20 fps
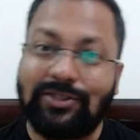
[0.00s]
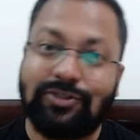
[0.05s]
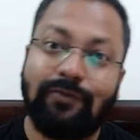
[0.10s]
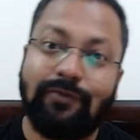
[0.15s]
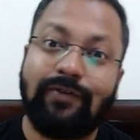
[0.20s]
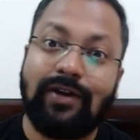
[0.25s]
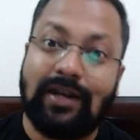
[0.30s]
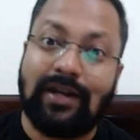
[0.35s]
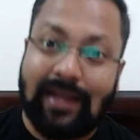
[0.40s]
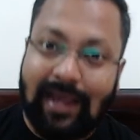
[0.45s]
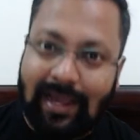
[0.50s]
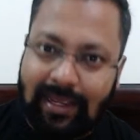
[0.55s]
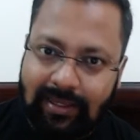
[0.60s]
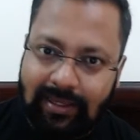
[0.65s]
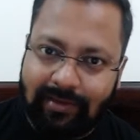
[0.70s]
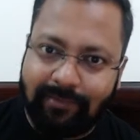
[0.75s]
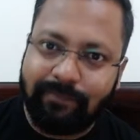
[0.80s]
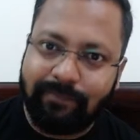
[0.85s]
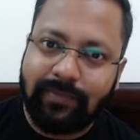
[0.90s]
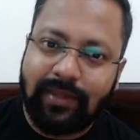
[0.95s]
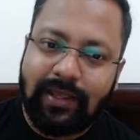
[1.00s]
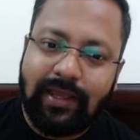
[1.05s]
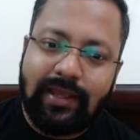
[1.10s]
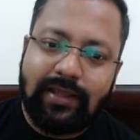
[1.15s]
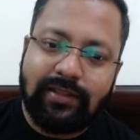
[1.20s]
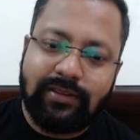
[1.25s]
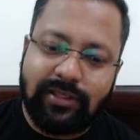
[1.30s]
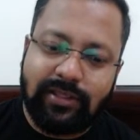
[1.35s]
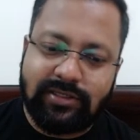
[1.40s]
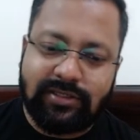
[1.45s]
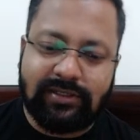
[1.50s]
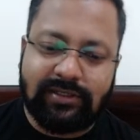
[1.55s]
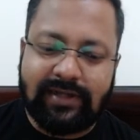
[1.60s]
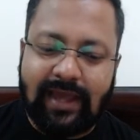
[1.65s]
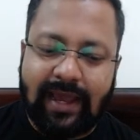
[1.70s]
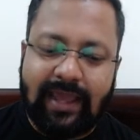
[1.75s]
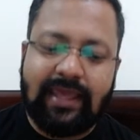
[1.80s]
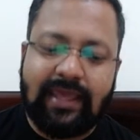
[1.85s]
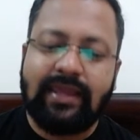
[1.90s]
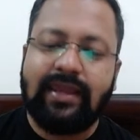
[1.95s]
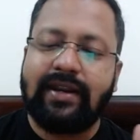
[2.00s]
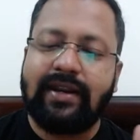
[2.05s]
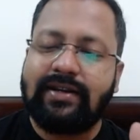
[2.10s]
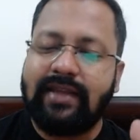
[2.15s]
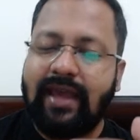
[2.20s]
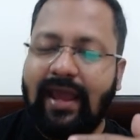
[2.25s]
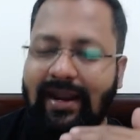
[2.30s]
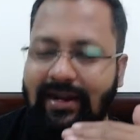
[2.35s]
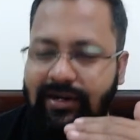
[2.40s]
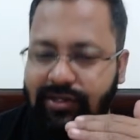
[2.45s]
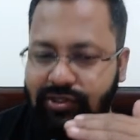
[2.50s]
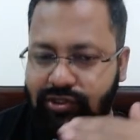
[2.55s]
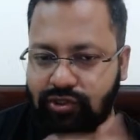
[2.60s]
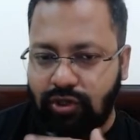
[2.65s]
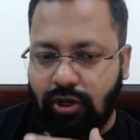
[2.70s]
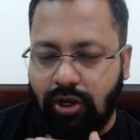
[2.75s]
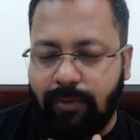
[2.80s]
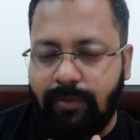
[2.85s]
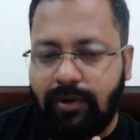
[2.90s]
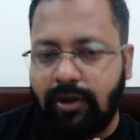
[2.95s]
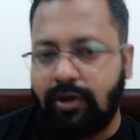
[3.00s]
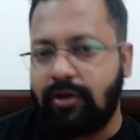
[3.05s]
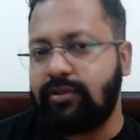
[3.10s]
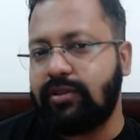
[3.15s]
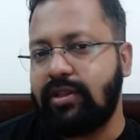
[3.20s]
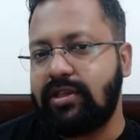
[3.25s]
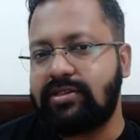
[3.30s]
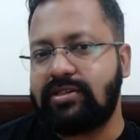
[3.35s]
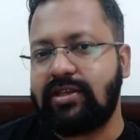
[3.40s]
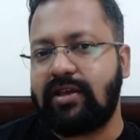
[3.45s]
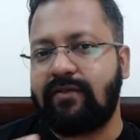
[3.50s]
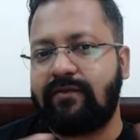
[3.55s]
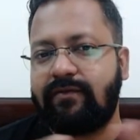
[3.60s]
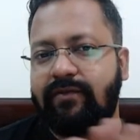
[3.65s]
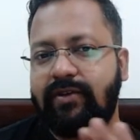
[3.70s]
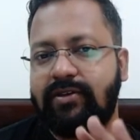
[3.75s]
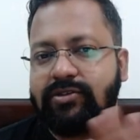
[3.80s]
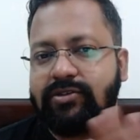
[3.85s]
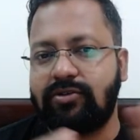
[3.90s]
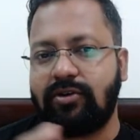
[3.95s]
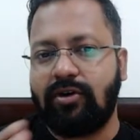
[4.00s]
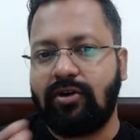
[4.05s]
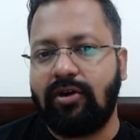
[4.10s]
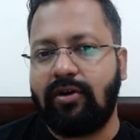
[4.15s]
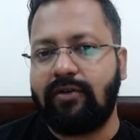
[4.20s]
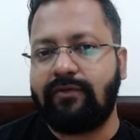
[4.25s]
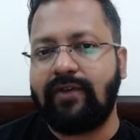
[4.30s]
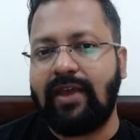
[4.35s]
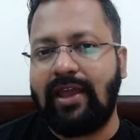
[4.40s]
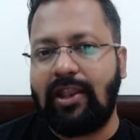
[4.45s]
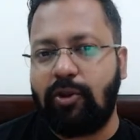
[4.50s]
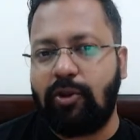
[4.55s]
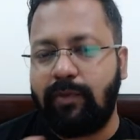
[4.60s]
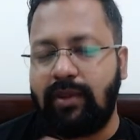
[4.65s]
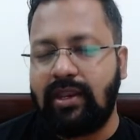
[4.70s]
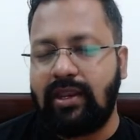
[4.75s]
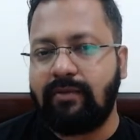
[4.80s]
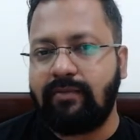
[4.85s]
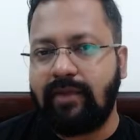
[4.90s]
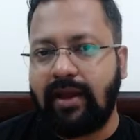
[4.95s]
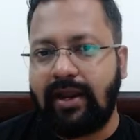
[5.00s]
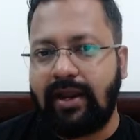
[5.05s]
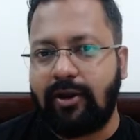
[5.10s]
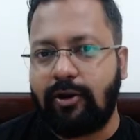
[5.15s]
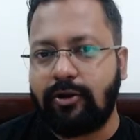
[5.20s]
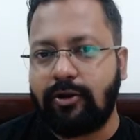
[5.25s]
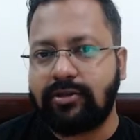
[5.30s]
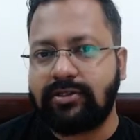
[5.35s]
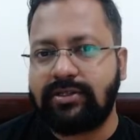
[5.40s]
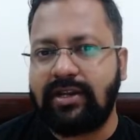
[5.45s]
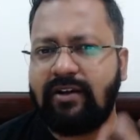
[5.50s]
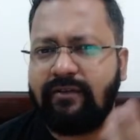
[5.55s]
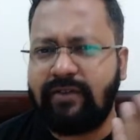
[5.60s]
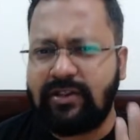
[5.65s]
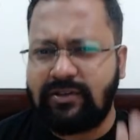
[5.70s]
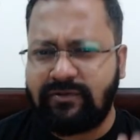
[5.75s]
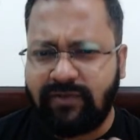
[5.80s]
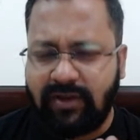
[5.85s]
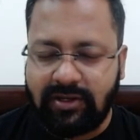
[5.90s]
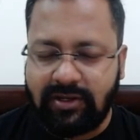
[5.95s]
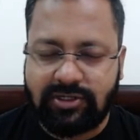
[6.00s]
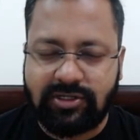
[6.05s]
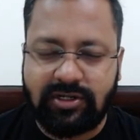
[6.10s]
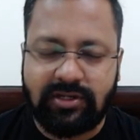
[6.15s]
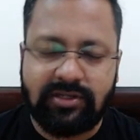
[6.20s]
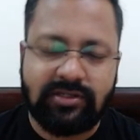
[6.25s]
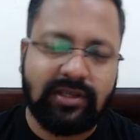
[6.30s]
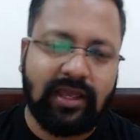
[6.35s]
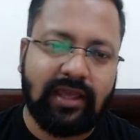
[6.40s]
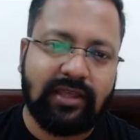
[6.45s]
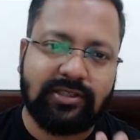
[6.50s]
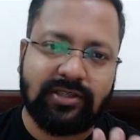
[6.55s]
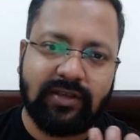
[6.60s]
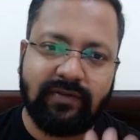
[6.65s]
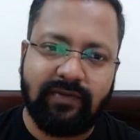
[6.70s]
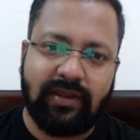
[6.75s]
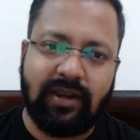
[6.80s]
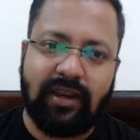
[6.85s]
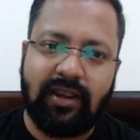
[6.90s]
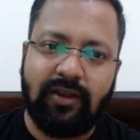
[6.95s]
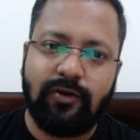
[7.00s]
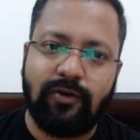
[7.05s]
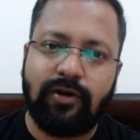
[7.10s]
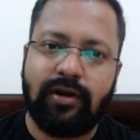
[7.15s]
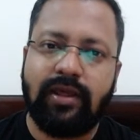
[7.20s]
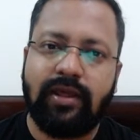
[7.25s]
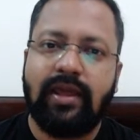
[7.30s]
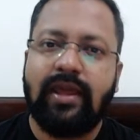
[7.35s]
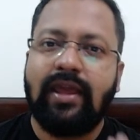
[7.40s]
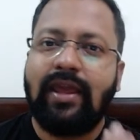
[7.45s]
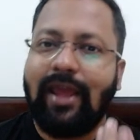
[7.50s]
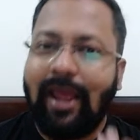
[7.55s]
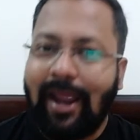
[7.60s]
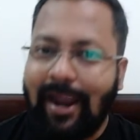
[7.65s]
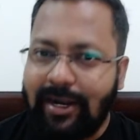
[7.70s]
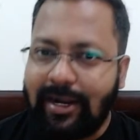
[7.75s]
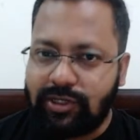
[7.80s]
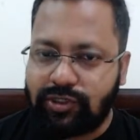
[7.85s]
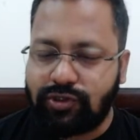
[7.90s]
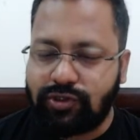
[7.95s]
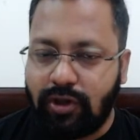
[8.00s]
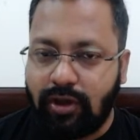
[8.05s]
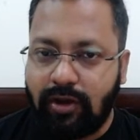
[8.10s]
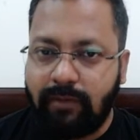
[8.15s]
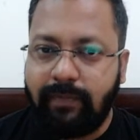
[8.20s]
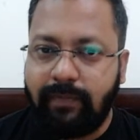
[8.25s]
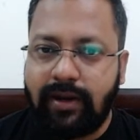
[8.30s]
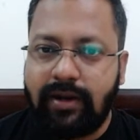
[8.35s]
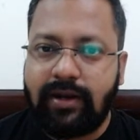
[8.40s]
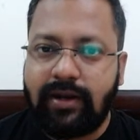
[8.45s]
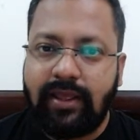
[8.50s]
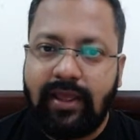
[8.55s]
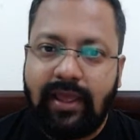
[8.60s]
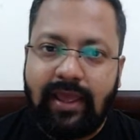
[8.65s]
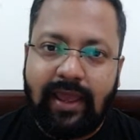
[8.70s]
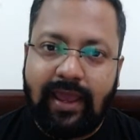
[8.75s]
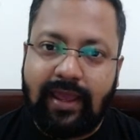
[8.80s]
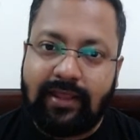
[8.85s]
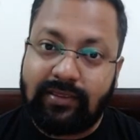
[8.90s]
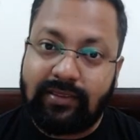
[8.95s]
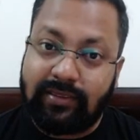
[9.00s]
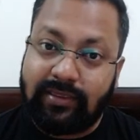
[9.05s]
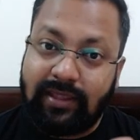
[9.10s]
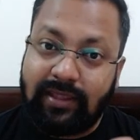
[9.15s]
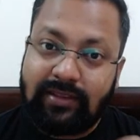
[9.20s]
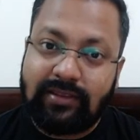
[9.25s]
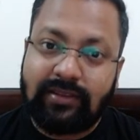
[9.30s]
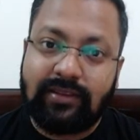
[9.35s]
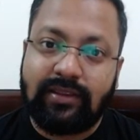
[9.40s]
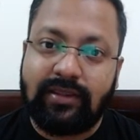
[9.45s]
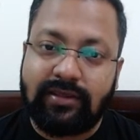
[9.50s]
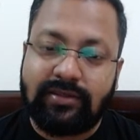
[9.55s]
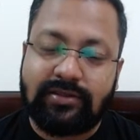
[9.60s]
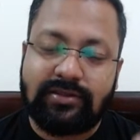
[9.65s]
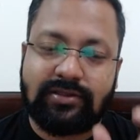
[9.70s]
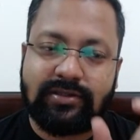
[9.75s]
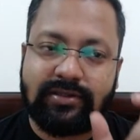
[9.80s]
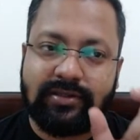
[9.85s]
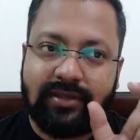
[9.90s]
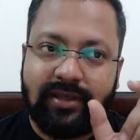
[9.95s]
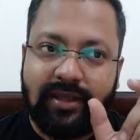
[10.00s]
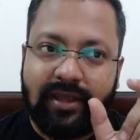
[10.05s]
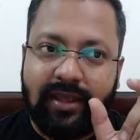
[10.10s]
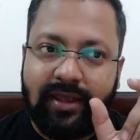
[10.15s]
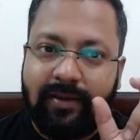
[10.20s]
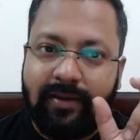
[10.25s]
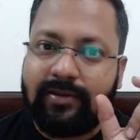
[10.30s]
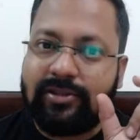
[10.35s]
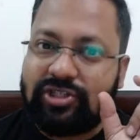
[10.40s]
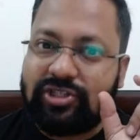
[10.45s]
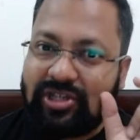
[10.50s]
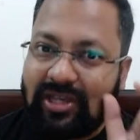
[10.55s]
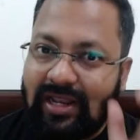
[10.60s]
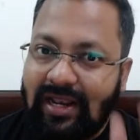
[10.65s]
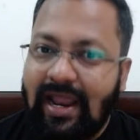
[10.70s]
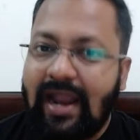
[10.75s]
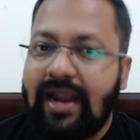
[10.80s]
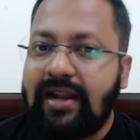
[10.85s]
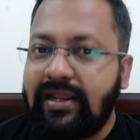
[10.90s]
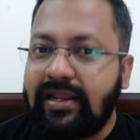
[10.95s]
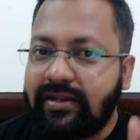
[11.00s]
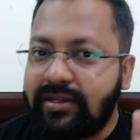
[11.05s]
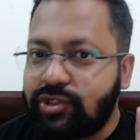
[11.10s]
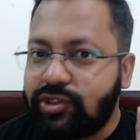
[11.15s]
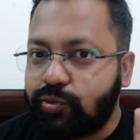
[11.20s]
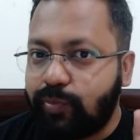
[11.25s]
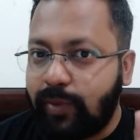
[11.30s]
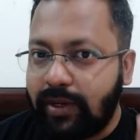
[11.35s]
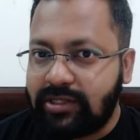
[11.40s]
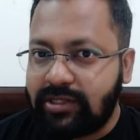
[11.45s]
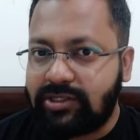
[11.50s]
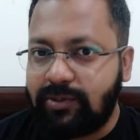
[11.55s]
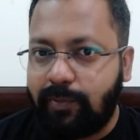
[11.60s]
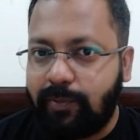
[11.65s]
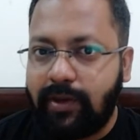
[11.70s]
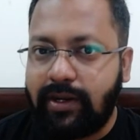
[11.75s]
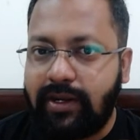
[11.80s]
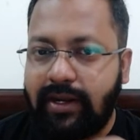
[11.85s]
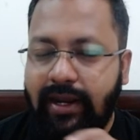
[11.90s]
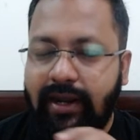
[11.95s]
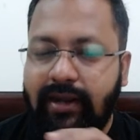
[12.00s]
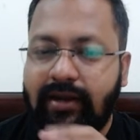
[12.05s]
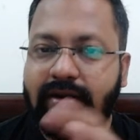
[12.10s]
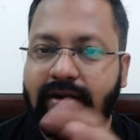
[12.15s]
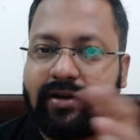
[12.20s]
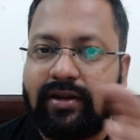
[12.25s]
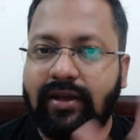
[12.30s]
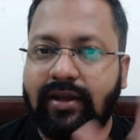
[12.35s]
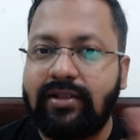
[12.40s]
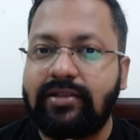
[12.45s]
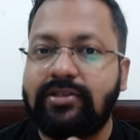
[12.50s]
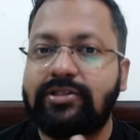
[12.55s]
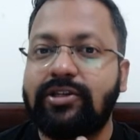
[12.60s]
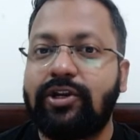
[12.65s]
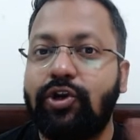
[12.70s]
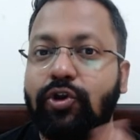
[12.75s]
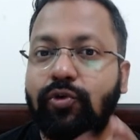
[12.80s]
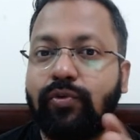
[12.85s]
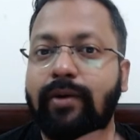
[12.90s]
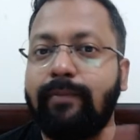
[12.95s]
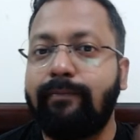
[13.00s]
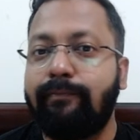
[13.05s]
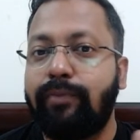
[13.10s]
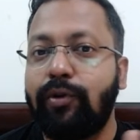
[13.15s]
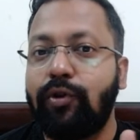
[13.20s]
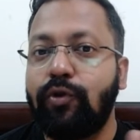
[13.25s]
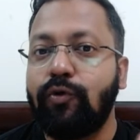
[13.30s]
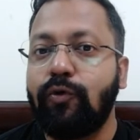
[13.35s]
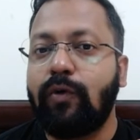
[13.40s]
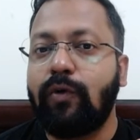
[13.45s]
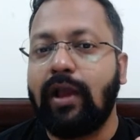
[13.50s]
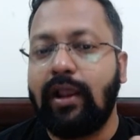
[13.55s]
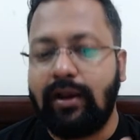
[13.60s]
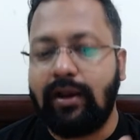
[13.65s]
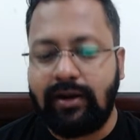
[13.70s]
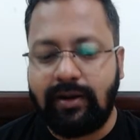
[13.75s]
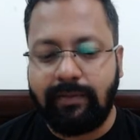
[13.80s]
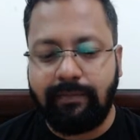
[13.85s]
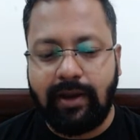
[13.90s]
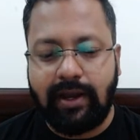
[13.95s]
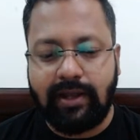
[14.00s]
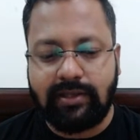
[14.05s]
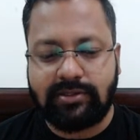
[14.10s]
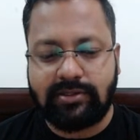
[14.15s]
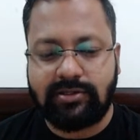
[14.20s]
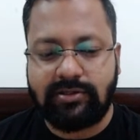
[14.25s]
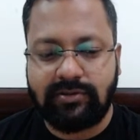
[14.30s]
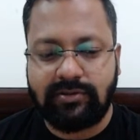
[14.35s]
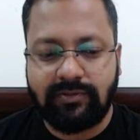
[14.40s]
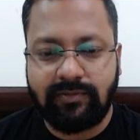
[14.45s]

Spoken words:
of a dye. This dye get adsorbed on the surface of aluminium hydroxide, which functions as a very good adsorbent, and then this gelatinous precipitate turns into a blue colored mass.